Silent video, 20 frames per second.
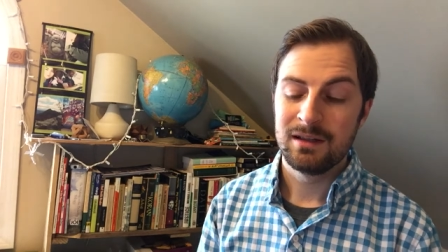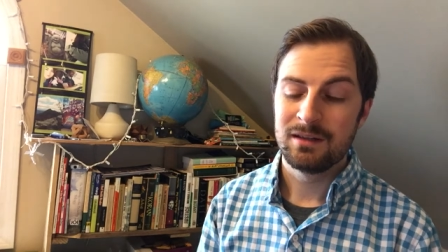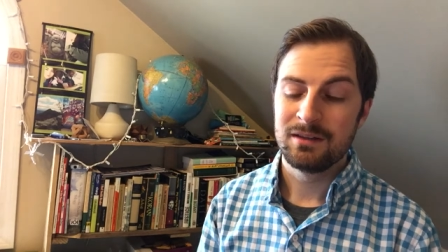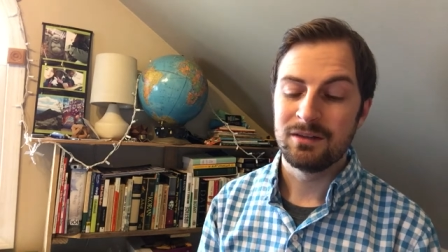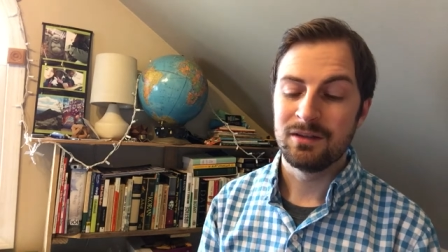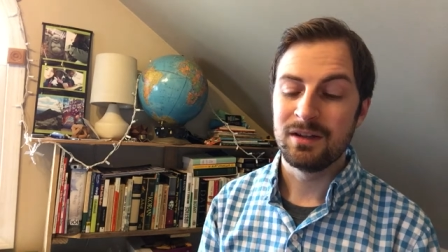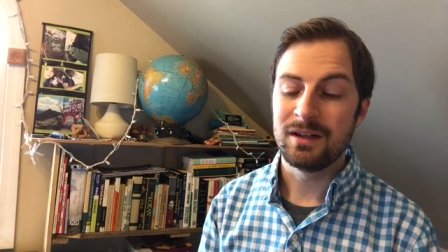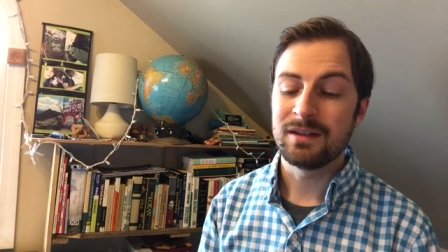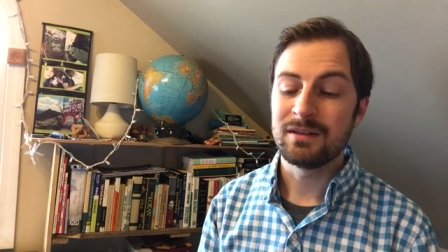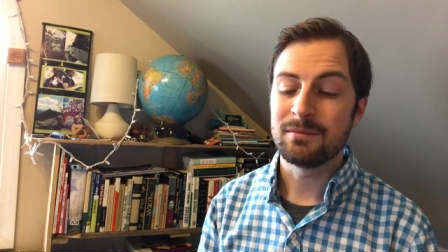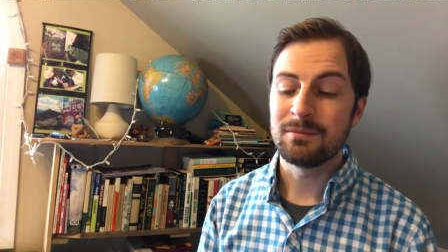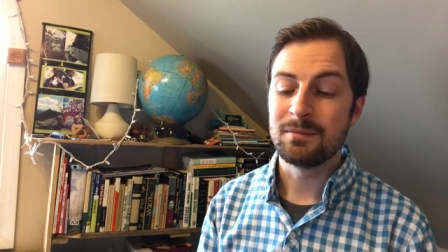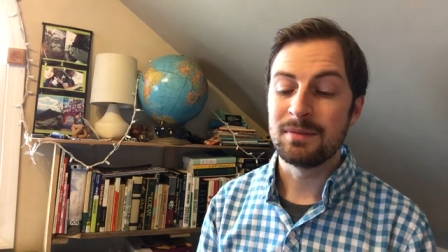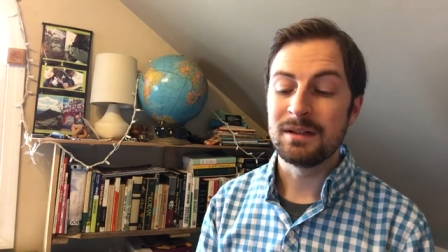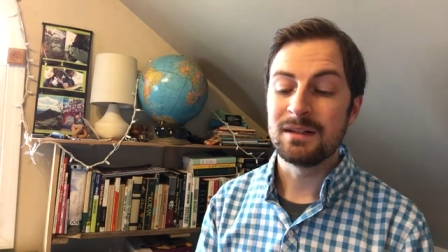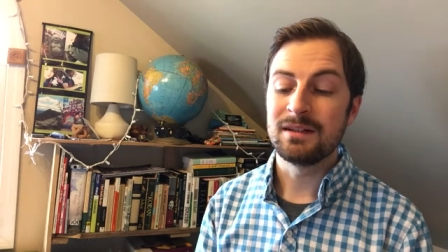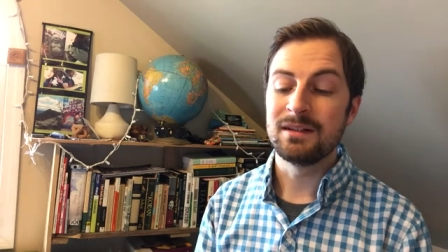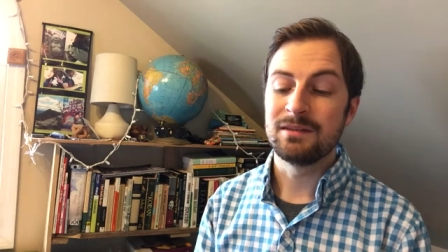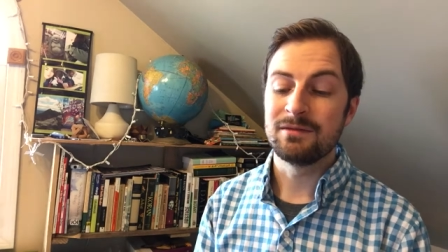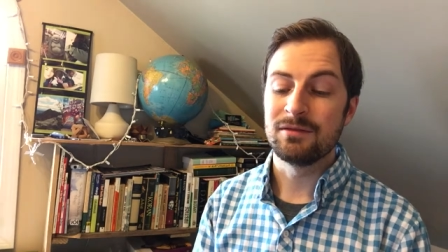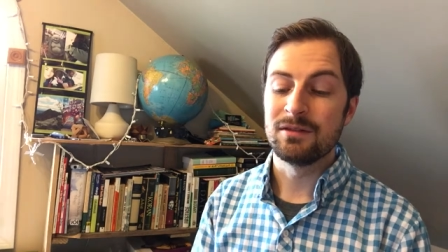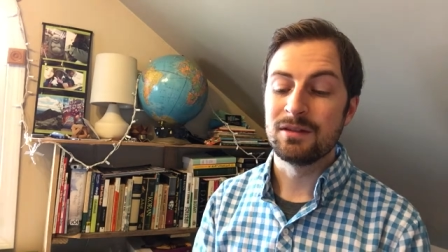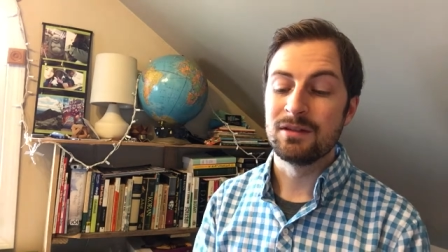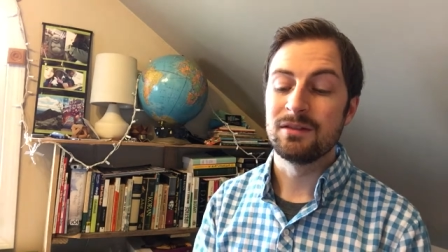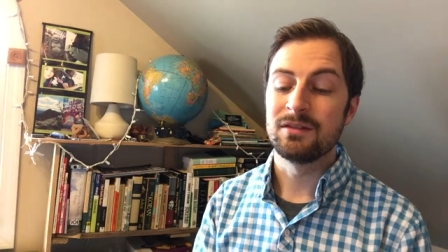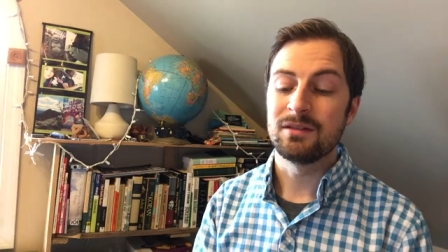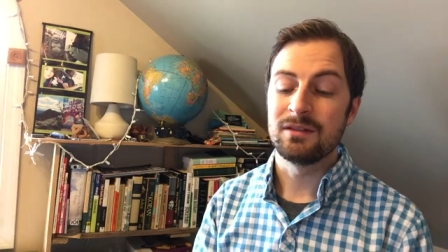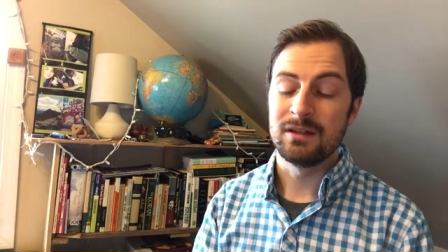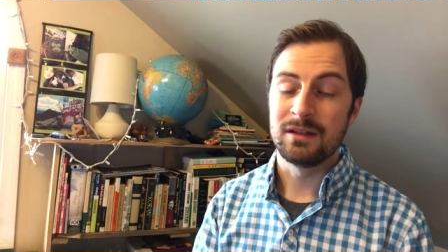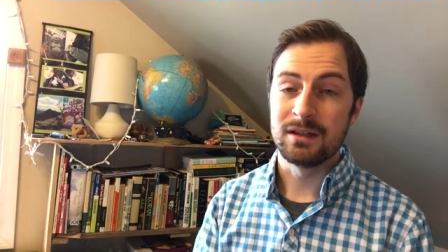so that's a big
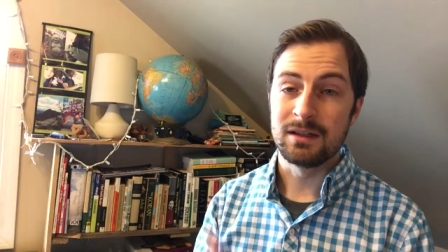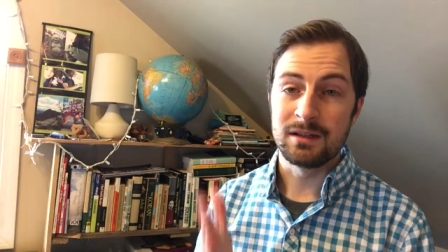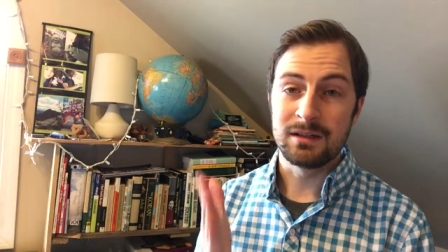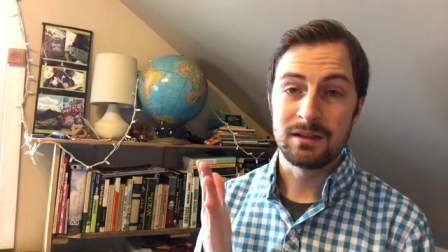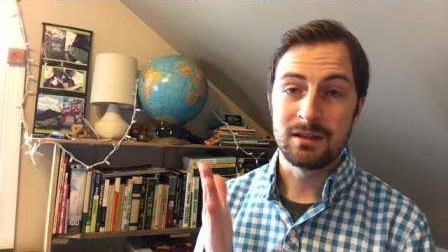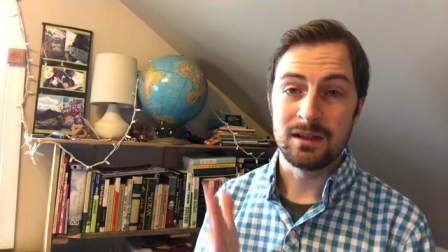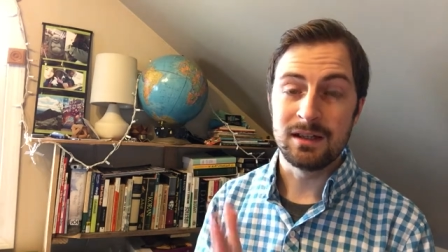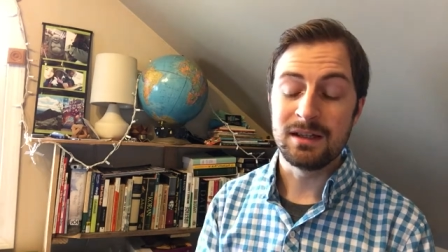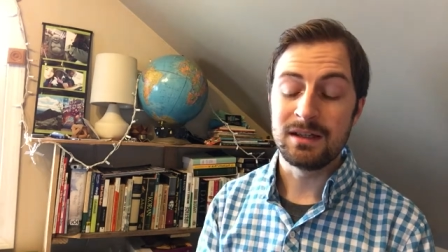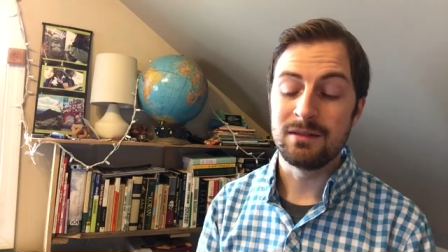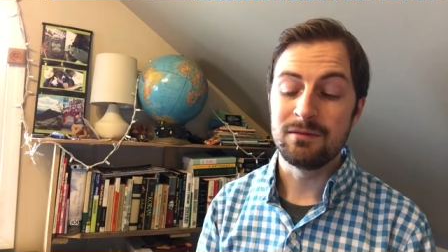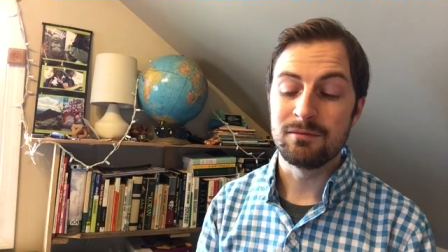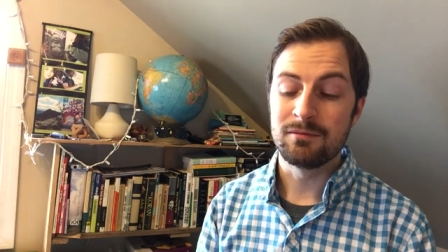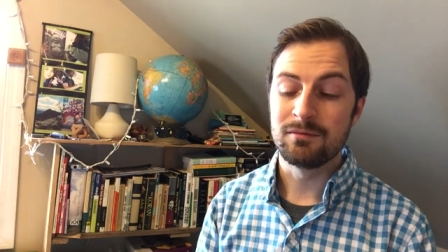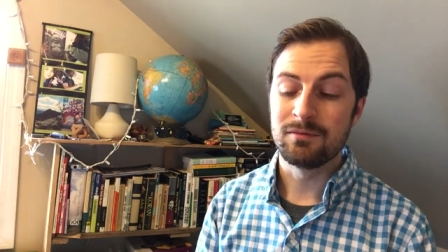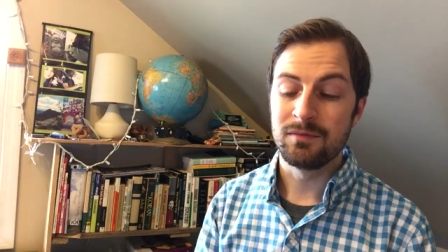difference like they